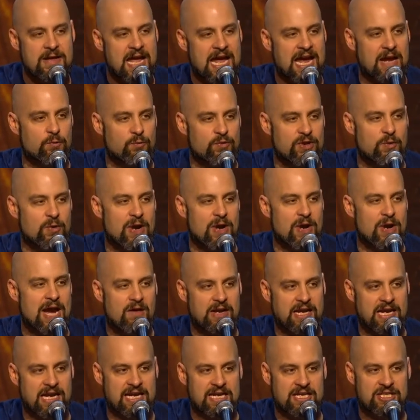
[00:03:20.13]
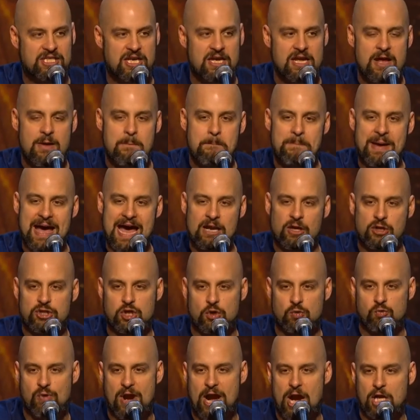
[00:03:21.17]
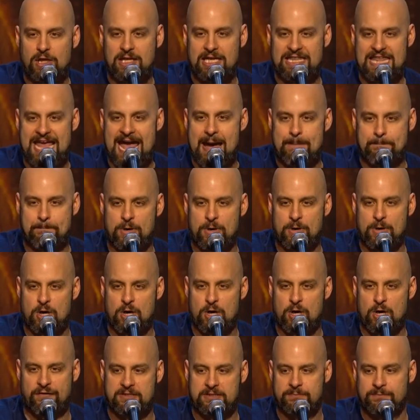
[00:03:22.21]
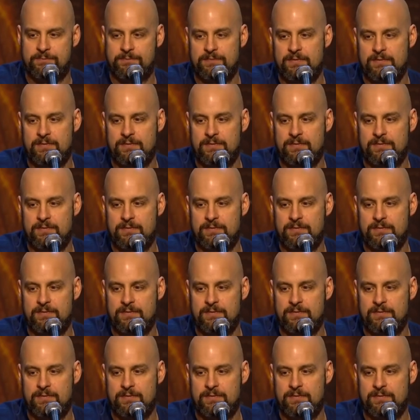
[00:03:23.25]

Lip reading: And the reality is, battles are rarely that perfect.